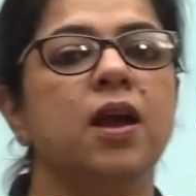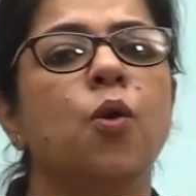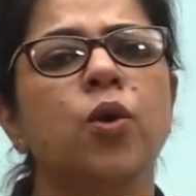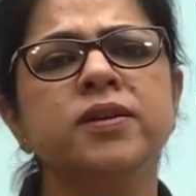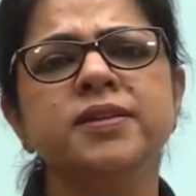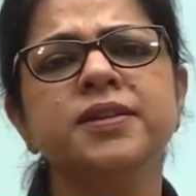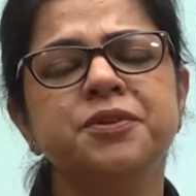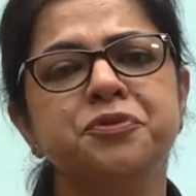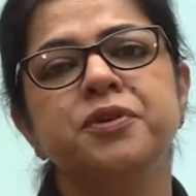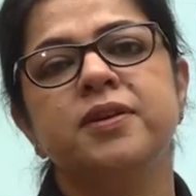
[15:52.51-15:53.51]
What are the
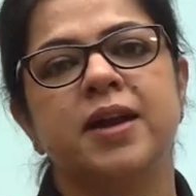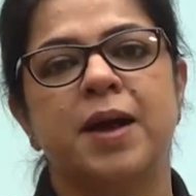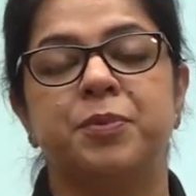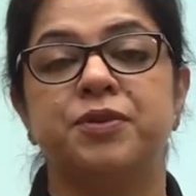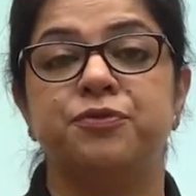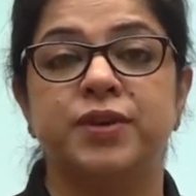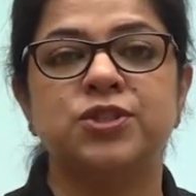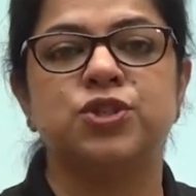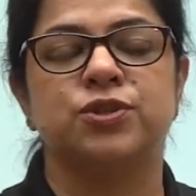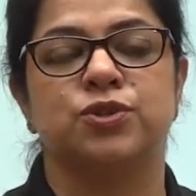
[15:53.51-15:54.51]
different adaptive
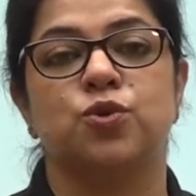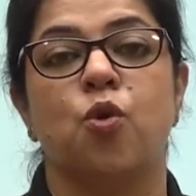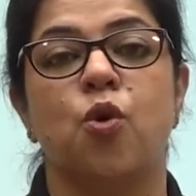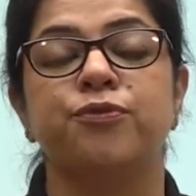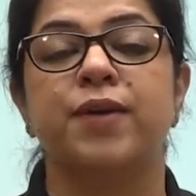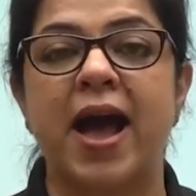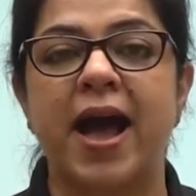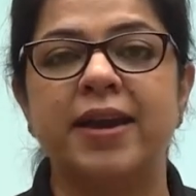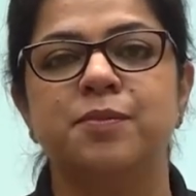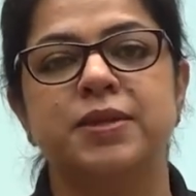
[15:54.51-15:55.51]
features of
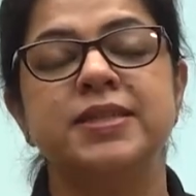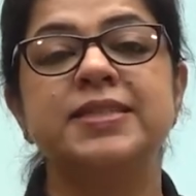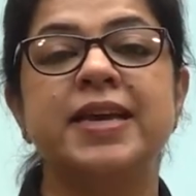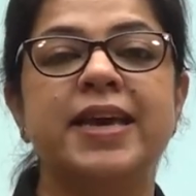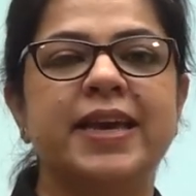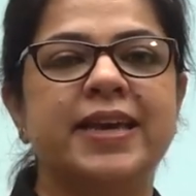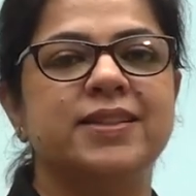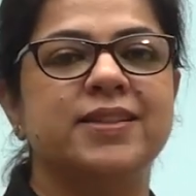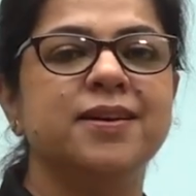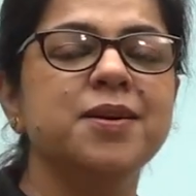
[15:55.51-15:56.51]
animals
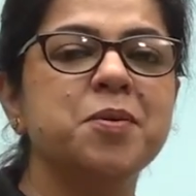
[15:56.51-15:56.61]
in the